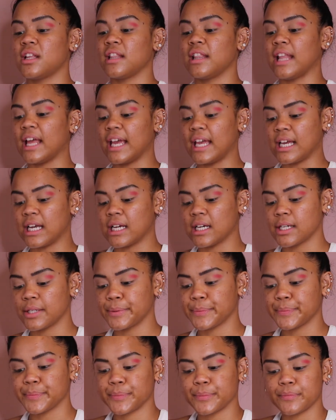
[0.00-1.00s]
like,
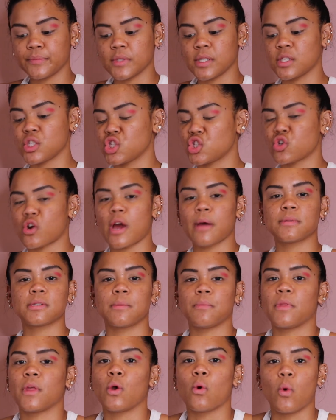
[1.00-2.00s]
describe
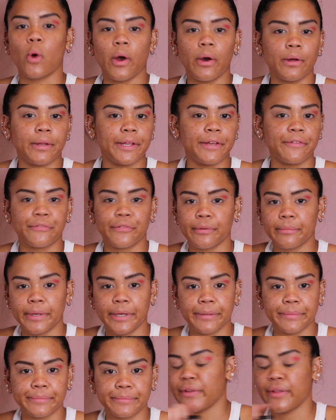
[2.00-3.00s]
something oily for
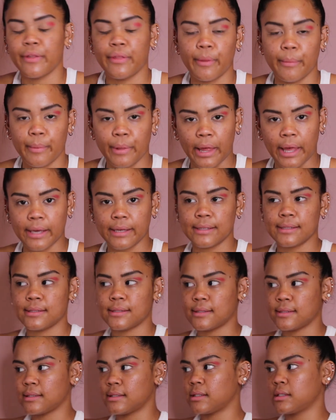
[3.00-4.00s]
me. Fill in the
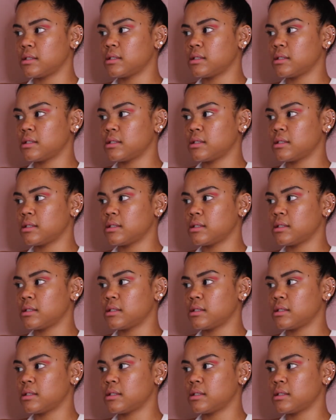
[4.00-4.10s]
blanks.